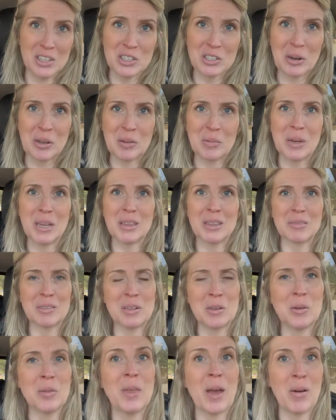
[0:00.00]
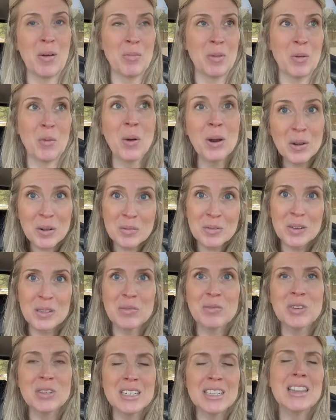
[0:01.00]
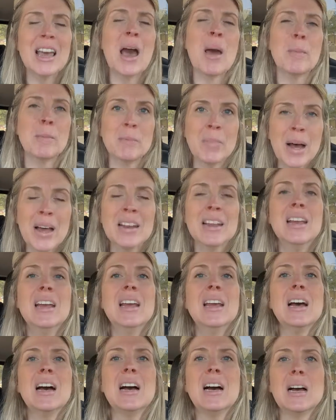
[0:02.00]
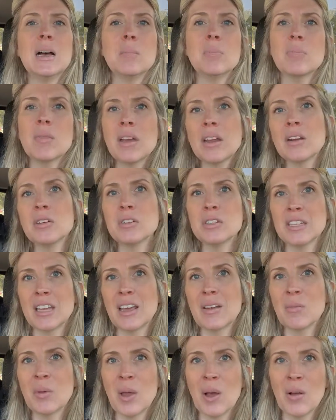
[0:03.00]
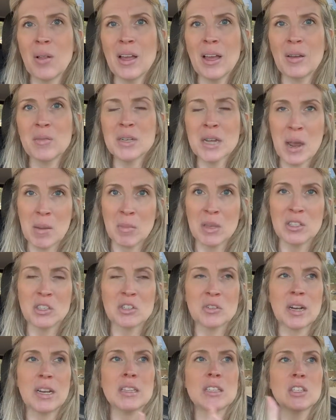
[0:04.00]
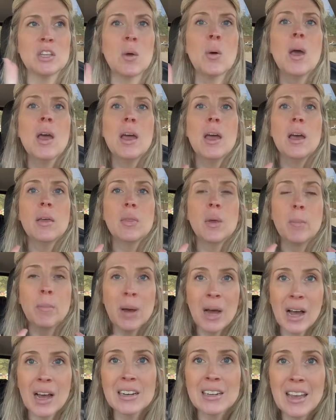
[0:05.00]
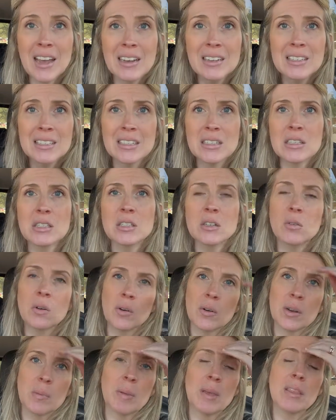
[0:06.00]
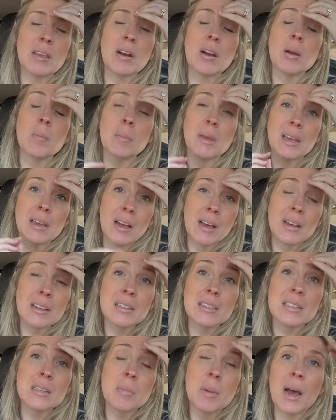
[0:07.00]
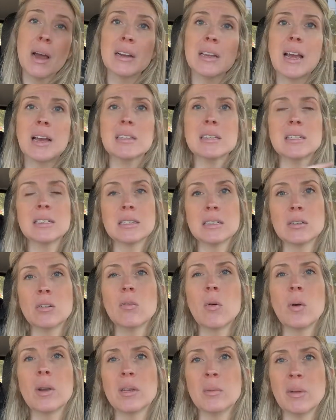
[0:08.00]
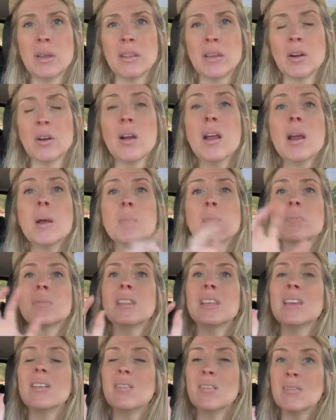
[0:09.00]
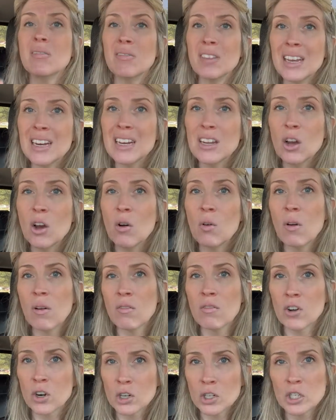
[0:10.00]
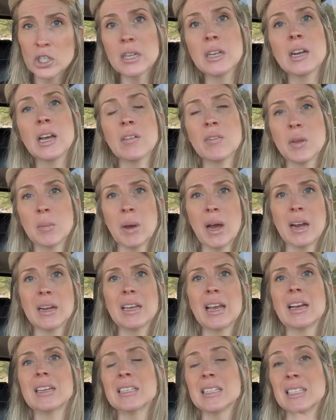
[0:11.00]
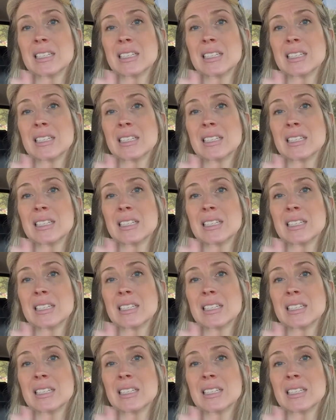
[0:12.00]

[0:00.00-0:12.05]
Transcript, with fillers: all the way through. That would be wonderful if you did that, but um, I understand we all have time constraints. So the podcast is still going to be there. And because the podcast is still going to be there, the video version of the podcast is